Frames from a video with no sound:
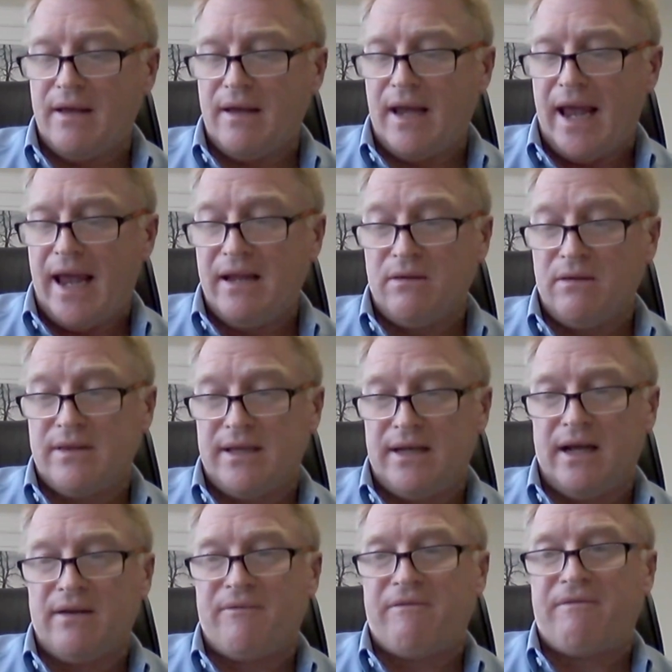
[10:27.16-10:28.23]
uh,
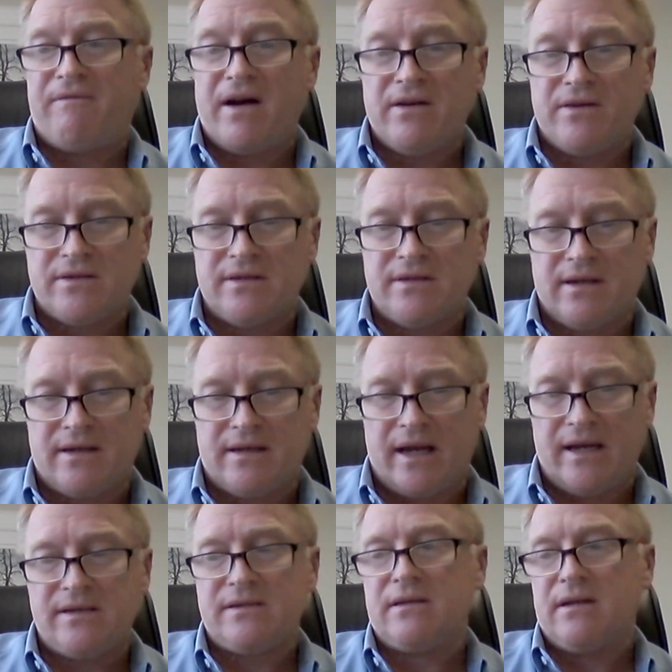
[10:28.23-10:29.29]
endothelial functional
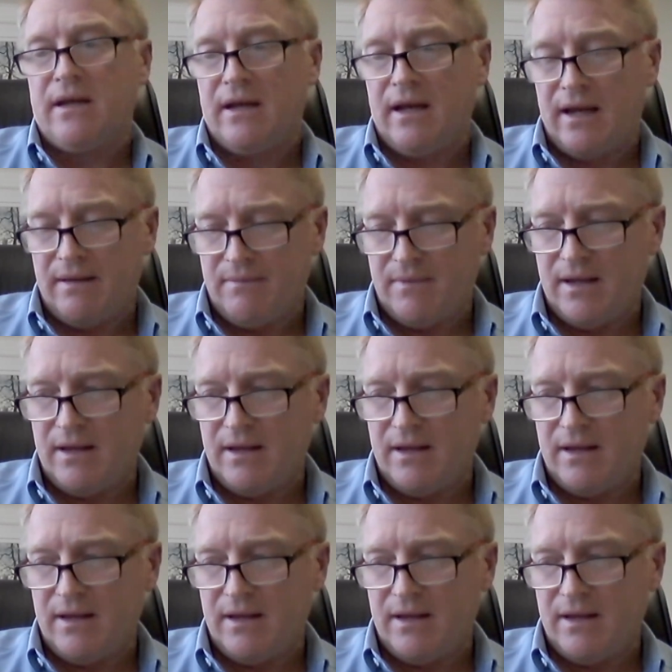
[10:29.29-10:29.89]
test, the,